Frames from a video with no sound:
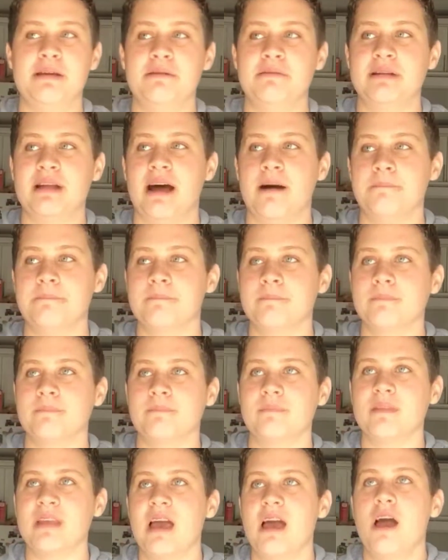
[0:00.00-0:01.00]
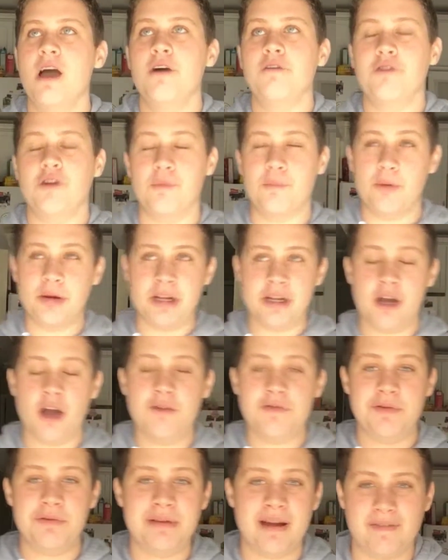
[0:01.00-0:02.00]
we would, for morning
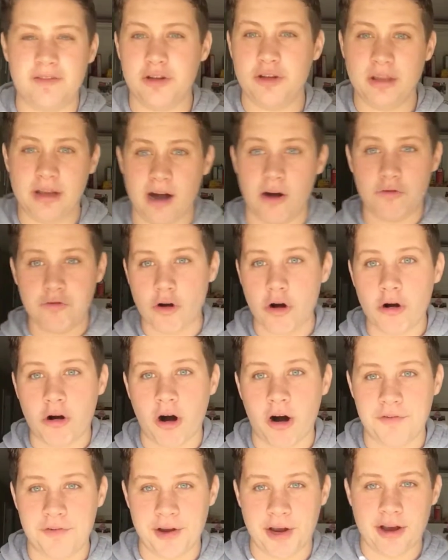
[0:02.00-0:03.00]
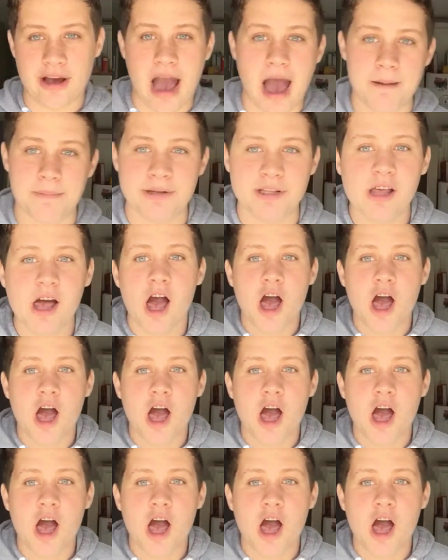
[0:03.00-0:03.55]
code, you would have to do like a roll call for your cabin.